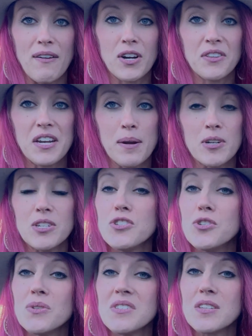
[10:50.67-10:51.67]
around the neighborhood so
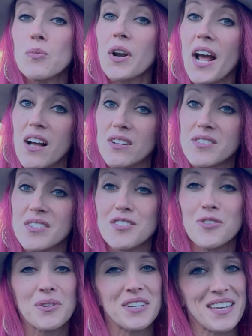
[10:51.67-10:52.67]
you can see what else
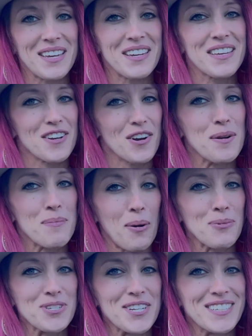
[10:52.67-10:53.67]
you can get here in
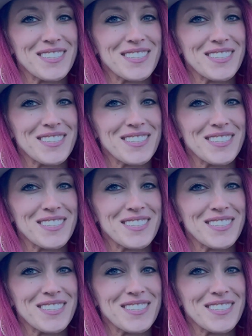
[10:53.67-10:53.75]
Barberton.